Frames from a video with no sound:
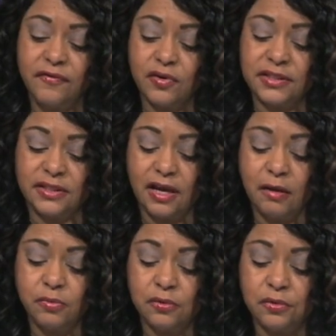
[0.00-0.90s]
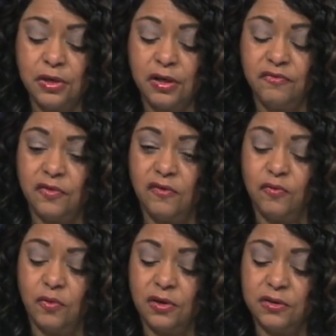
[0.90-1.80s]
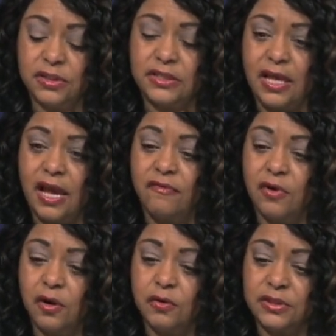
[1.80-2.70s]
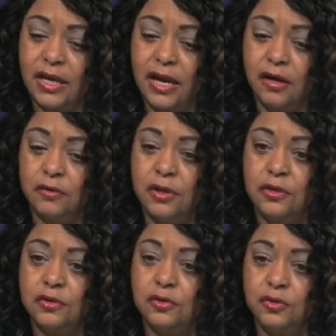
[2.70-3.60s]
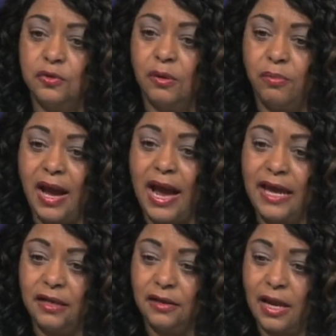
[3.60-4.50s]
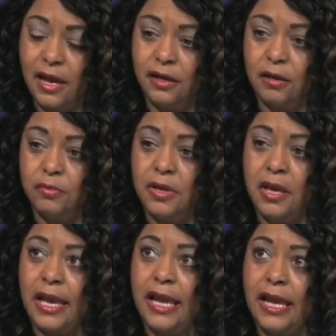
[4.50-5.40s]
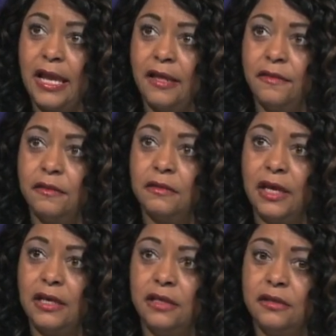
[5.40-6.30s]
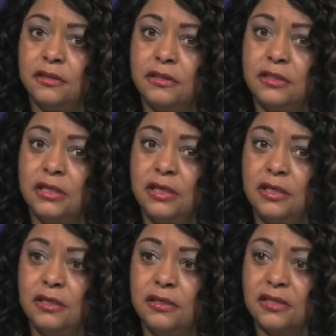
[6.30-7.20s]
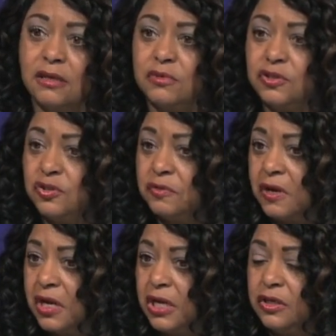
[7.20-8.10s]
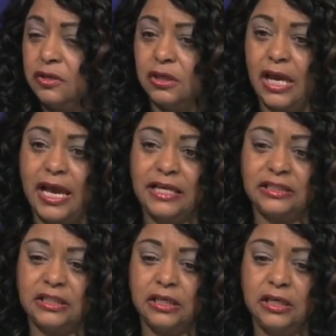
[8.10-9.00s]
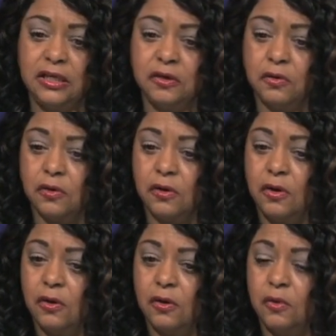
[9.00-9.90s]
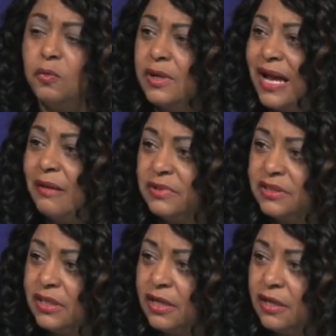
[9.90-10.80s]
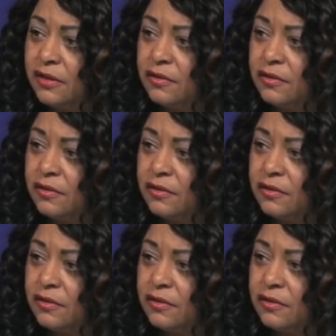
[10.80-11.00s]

for example, if one of the staff goes out to do a pilot light up and they see something strange, a gas leak, or what happens then?